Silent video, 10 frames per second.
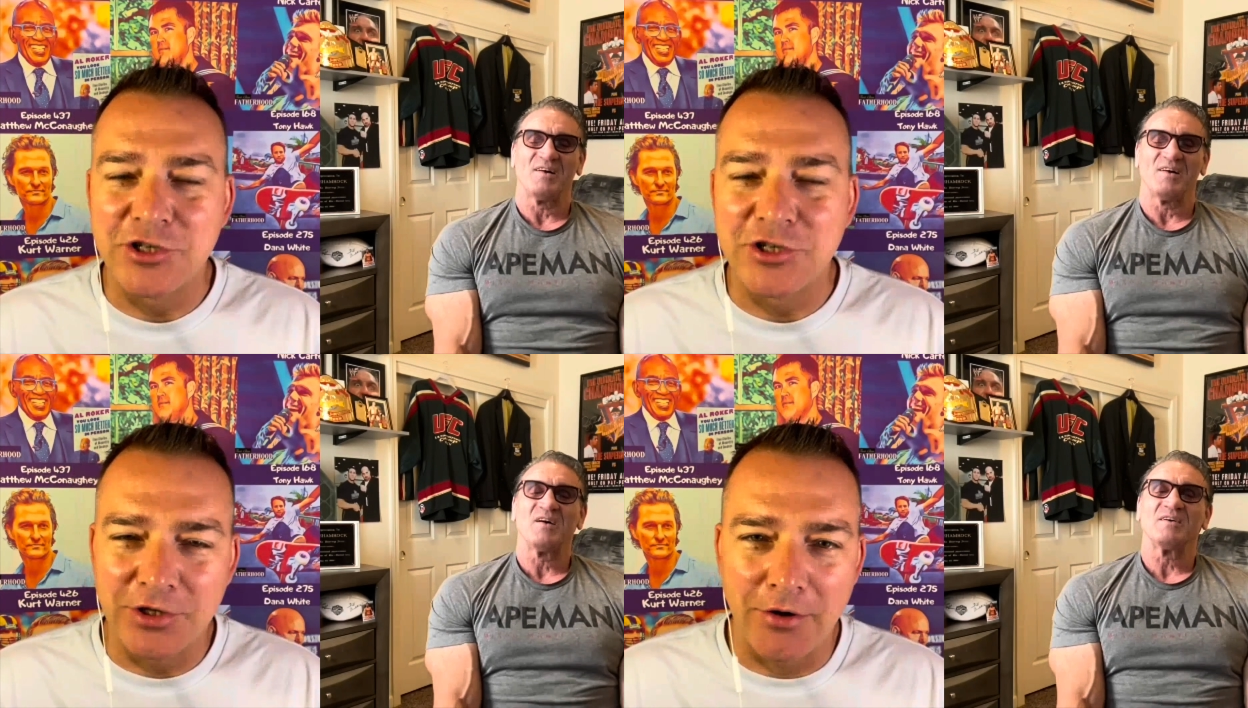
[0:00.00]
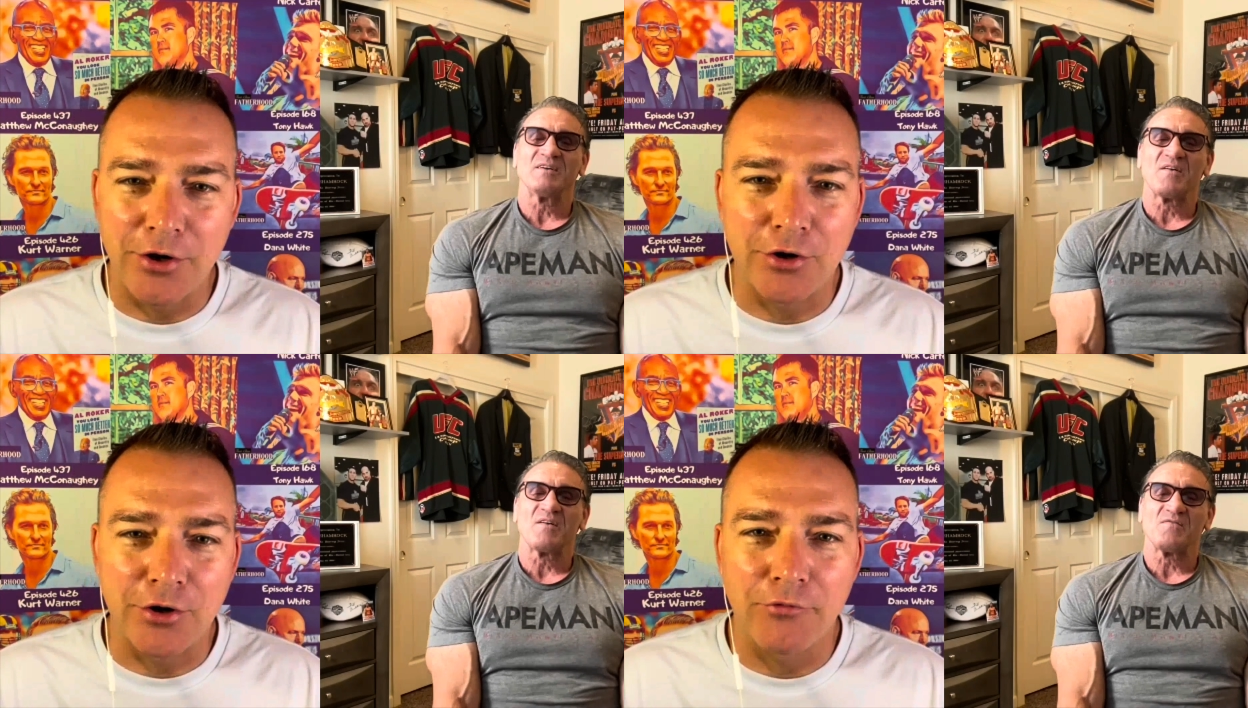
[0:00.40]

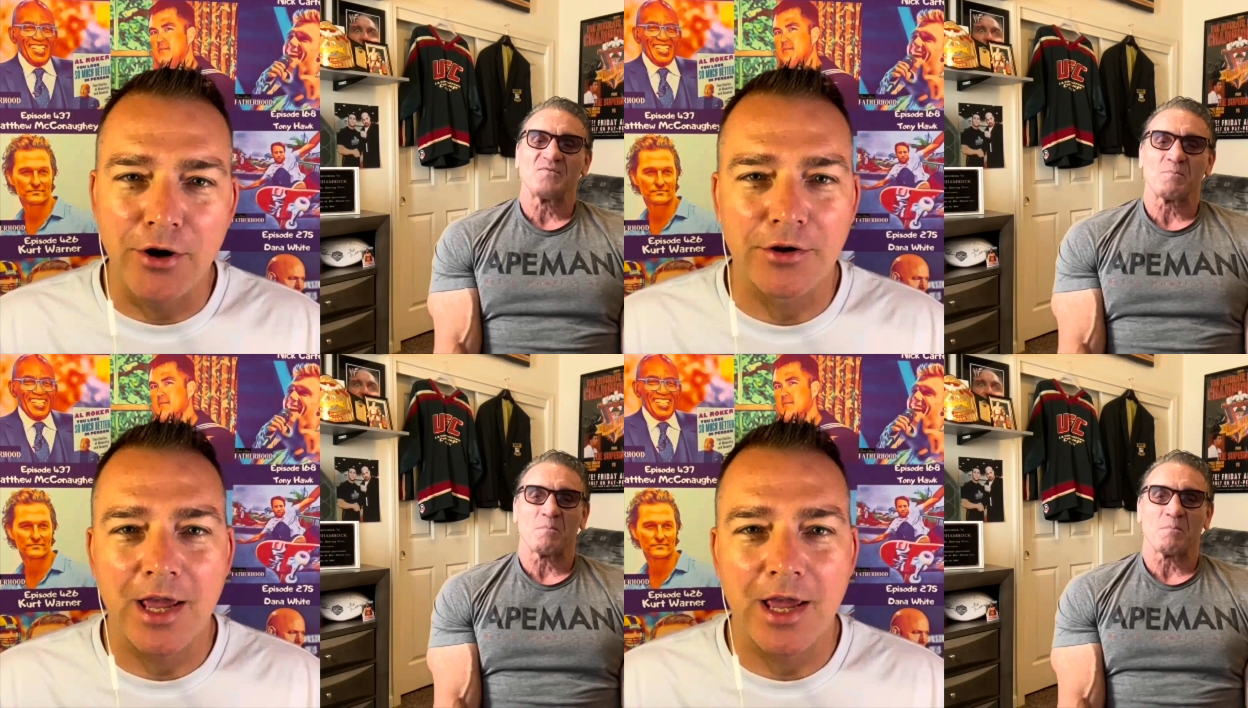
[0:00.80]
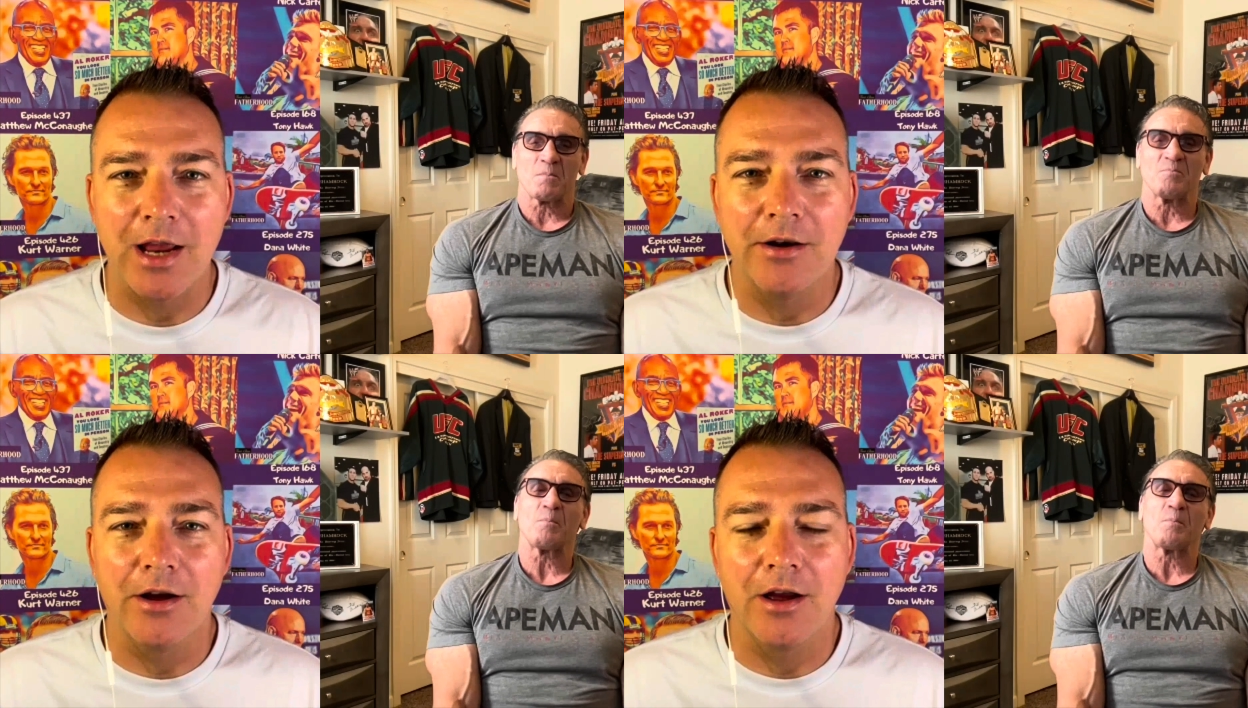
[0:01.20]
Speaker 1: legendary career,
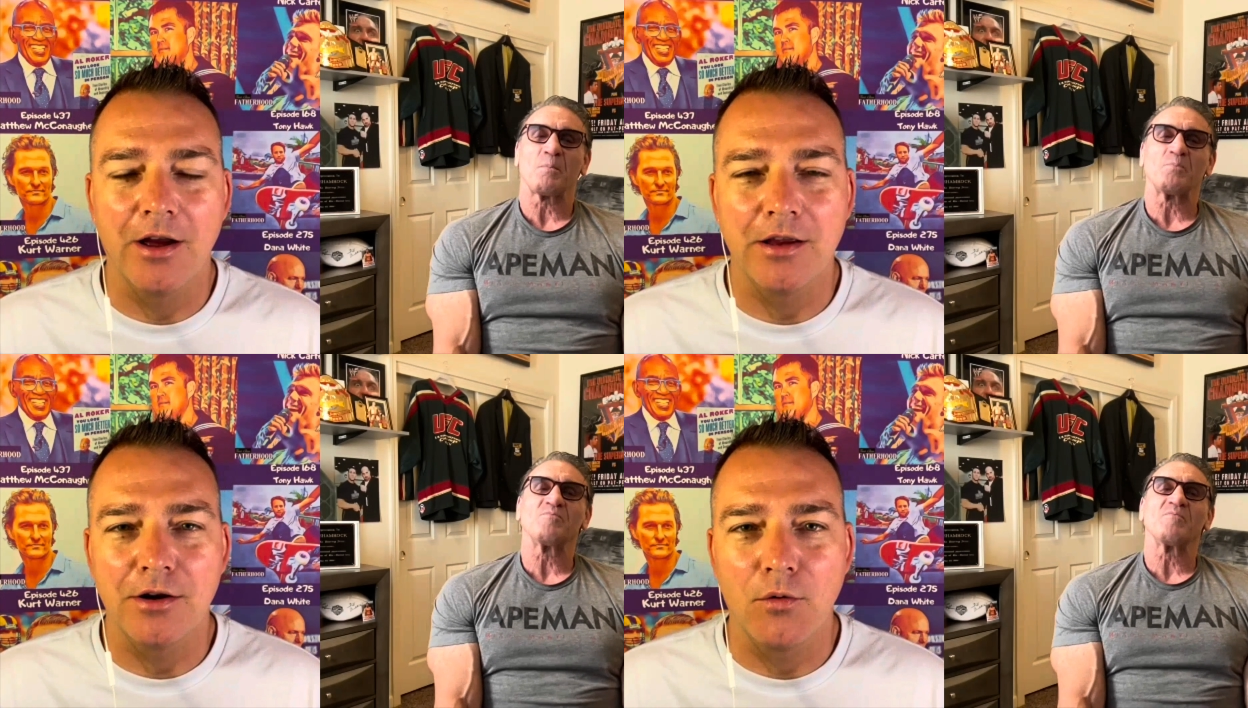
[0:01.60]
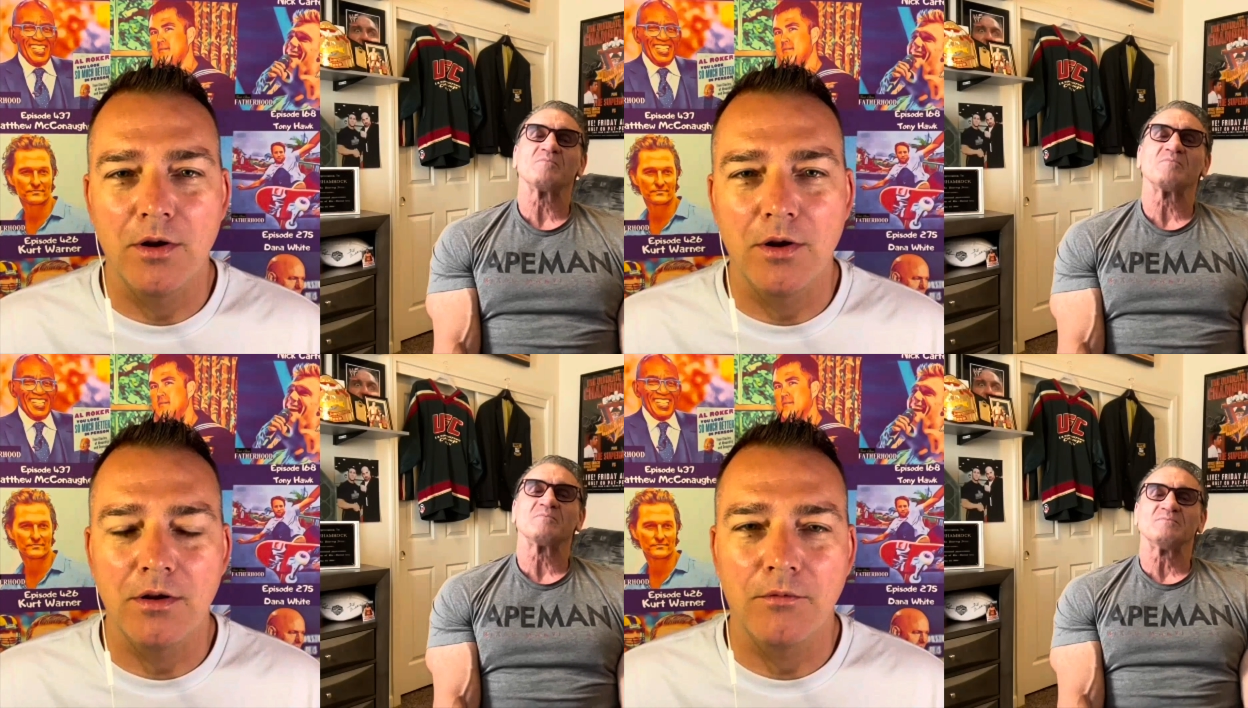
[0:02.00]
Ken. Uh, you know,
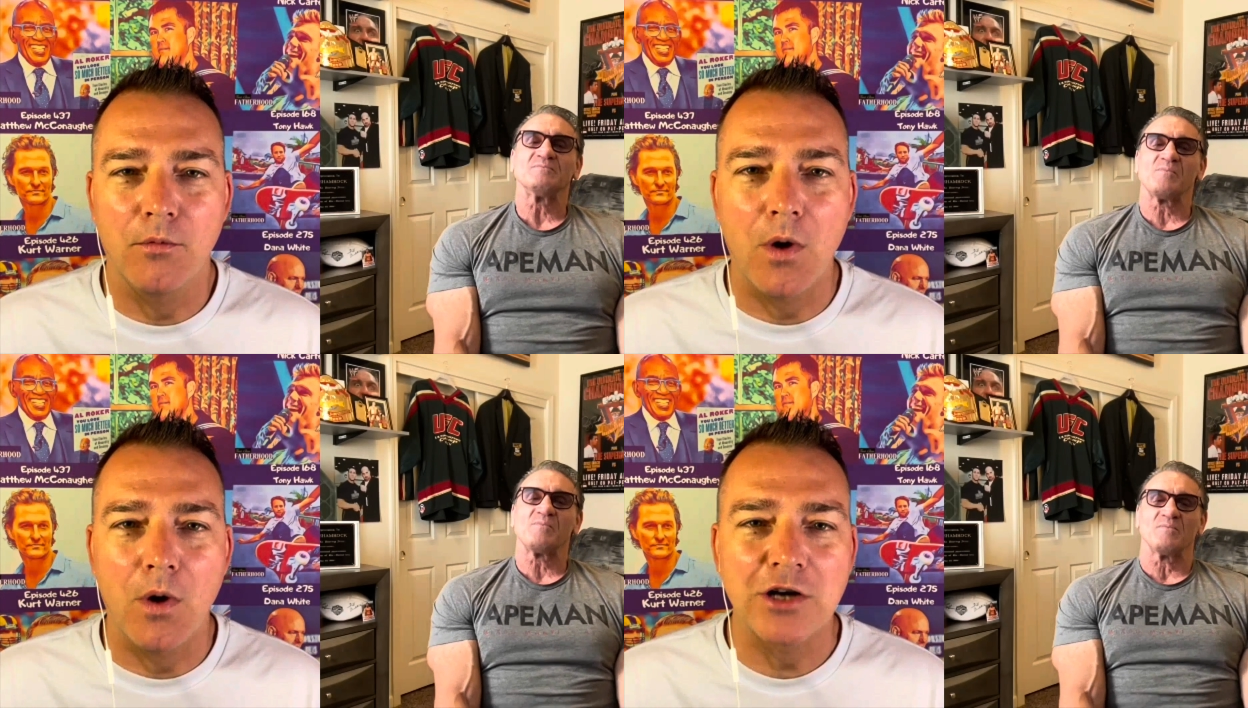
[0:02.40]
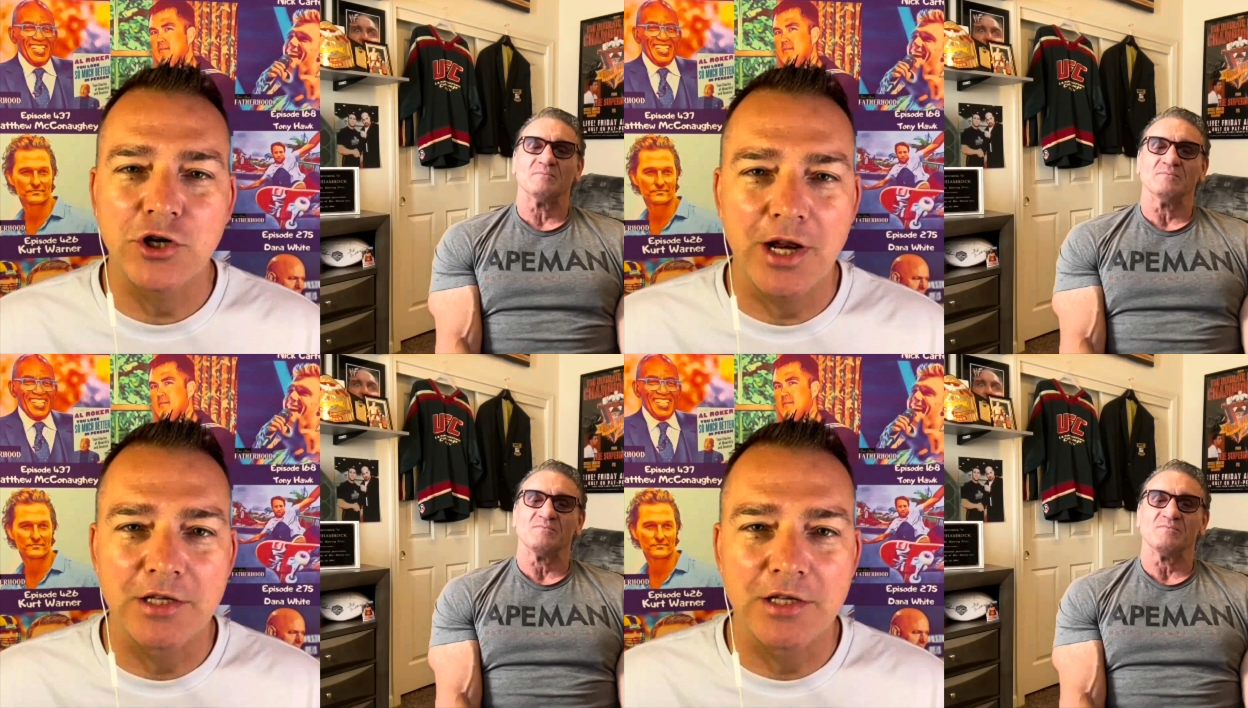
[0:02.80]
we, watching it